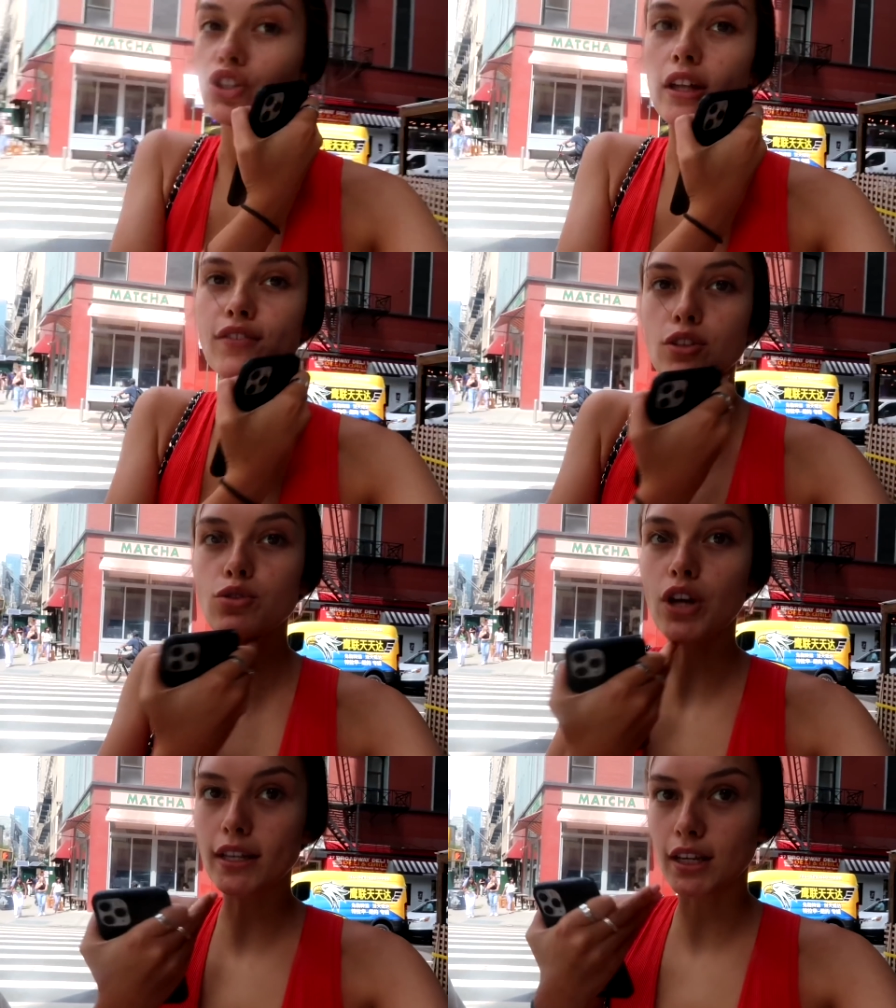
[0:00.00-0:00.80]
She lives in New
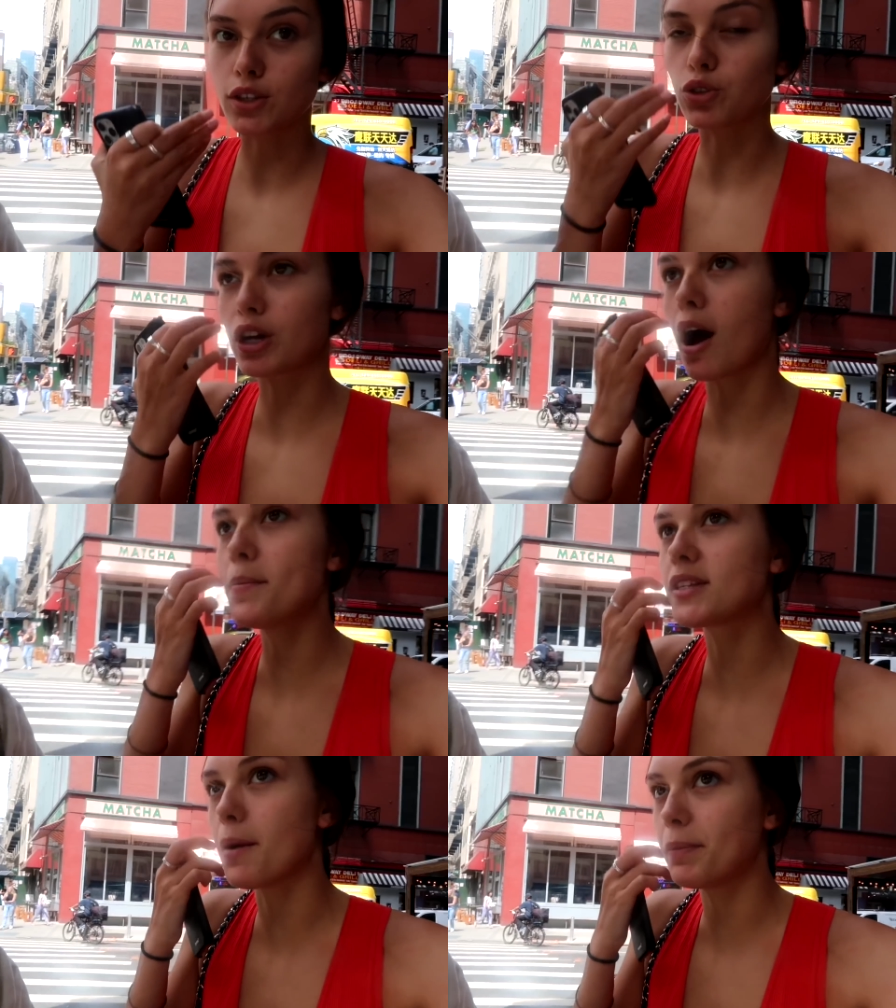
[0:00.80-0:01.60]
Jersey, so she
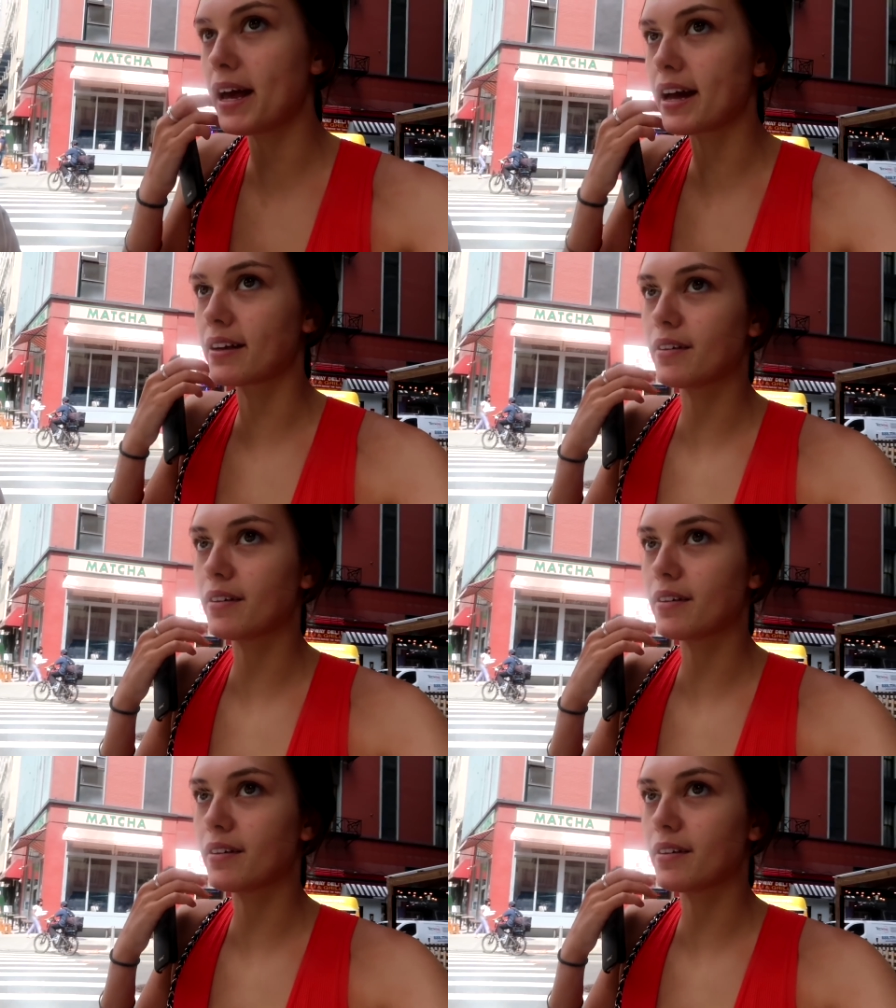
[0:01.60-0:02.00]
comes up like